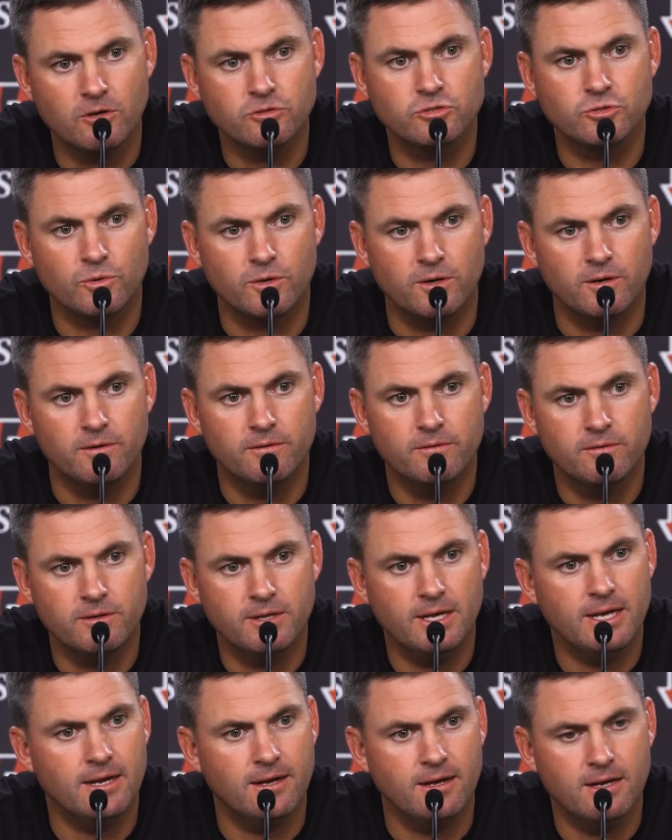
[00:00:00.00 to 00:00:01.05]
Oh, sure.
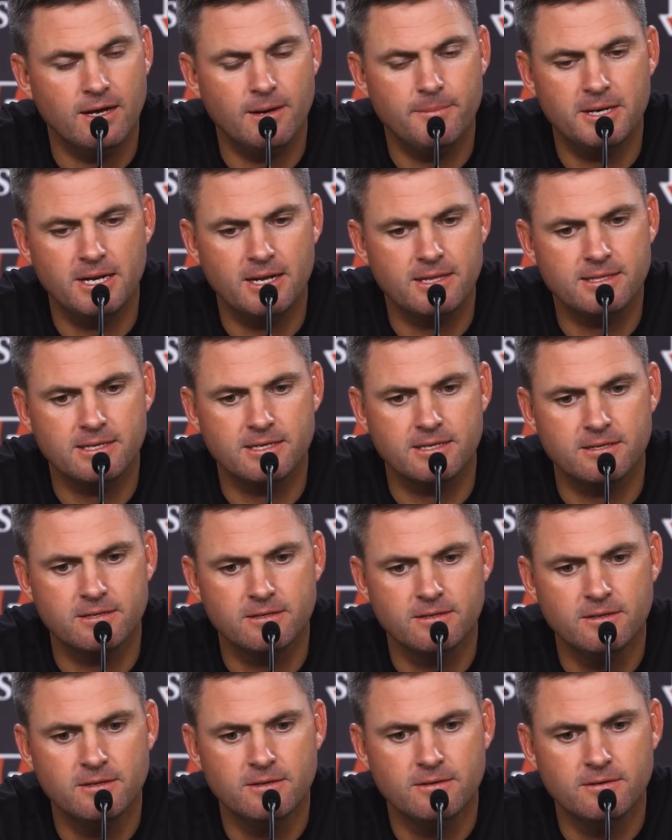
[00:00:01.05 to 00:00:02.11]
Yeah. I mean, I think,
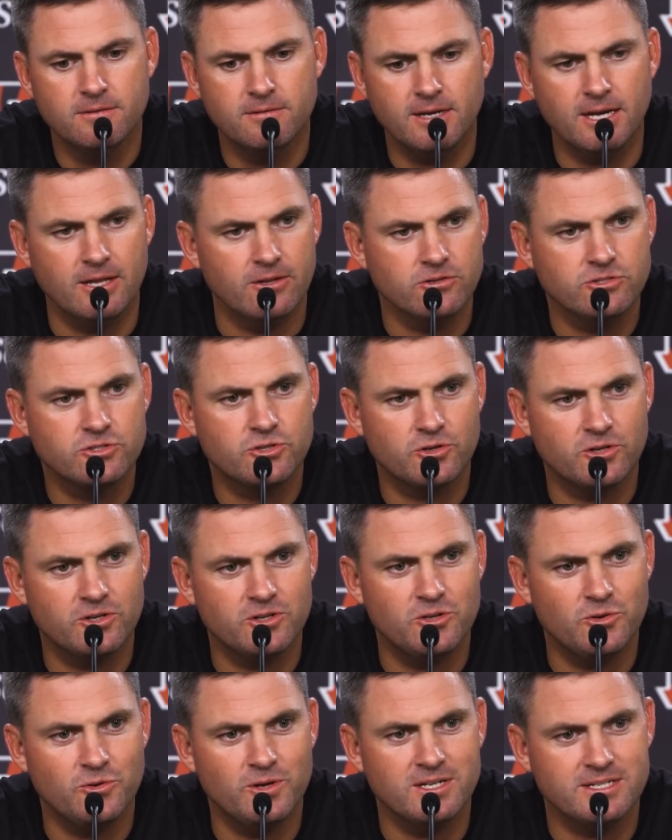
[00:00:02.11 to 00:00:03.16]
there's certain
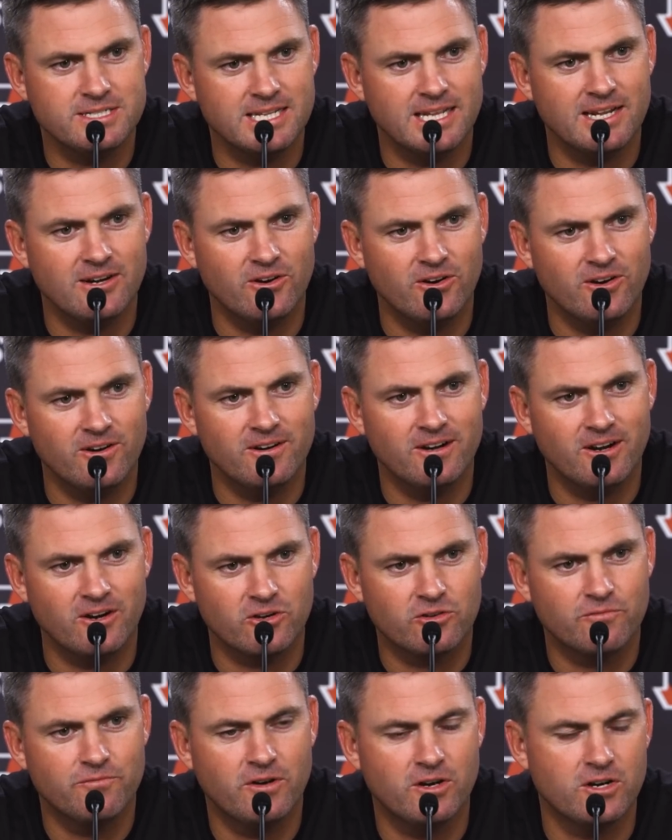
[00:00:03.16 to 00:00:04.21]
units that are
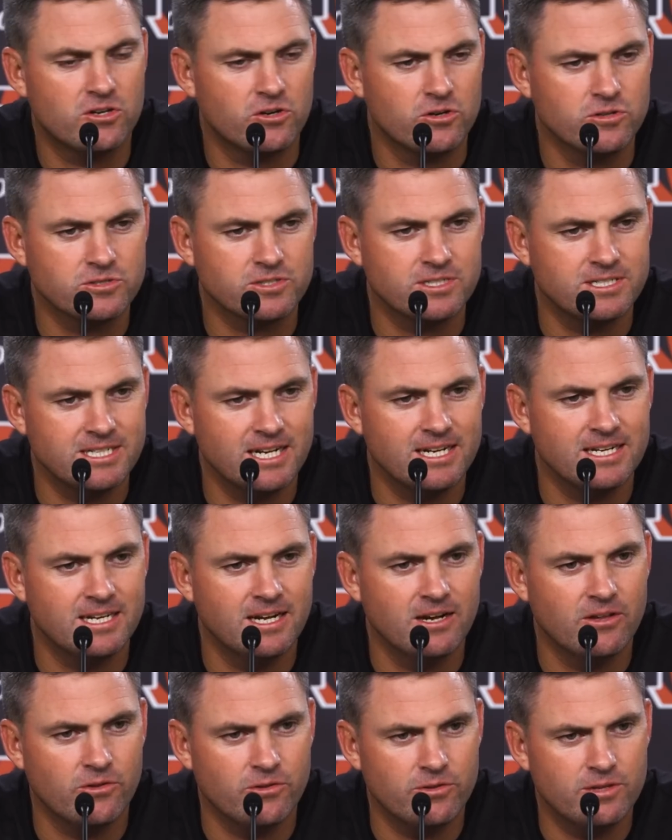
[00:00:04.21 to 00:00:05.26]
very closely tied
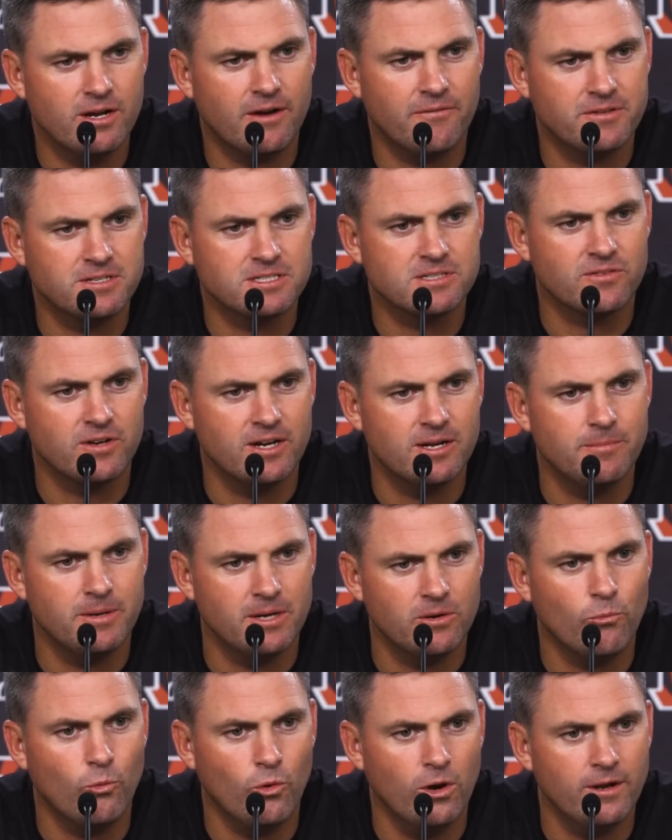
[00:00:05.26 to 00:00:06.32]
together, the offensive line
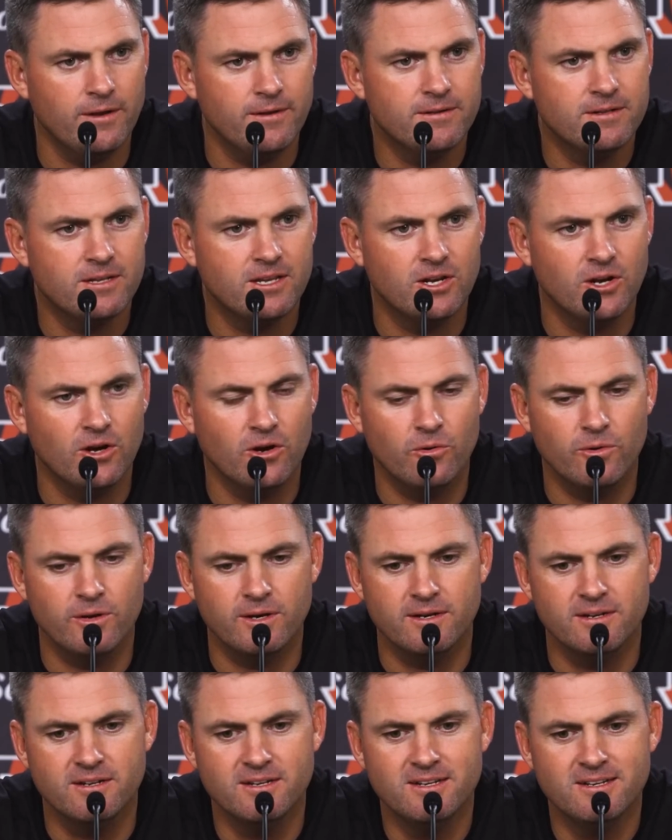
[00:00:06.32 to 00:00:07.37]
being one,
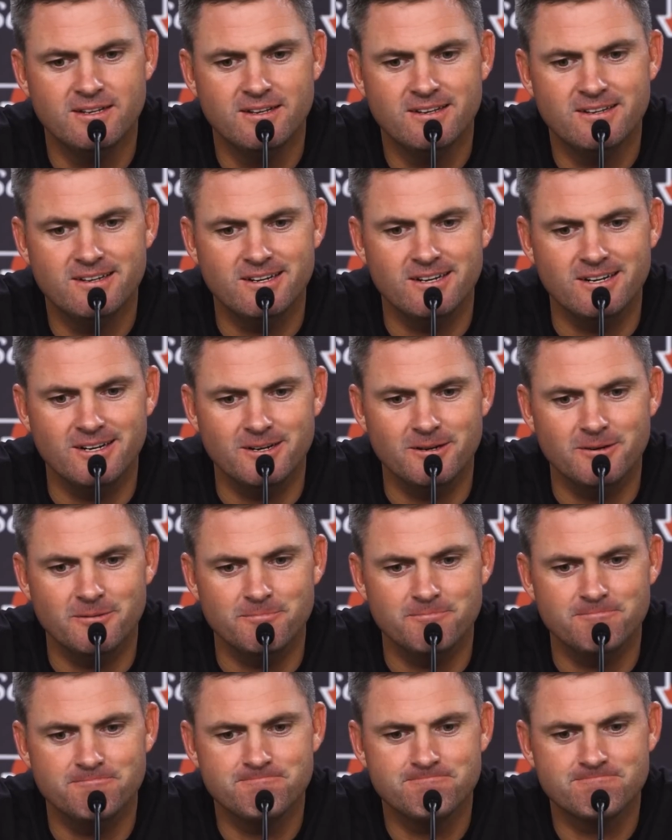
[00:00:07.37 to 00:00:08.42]

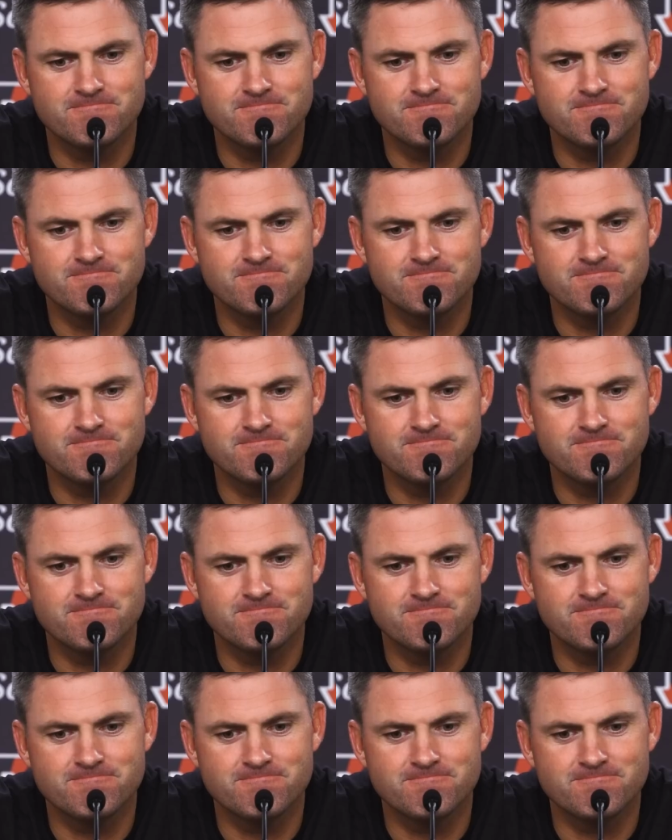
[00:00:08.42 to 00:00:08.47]
and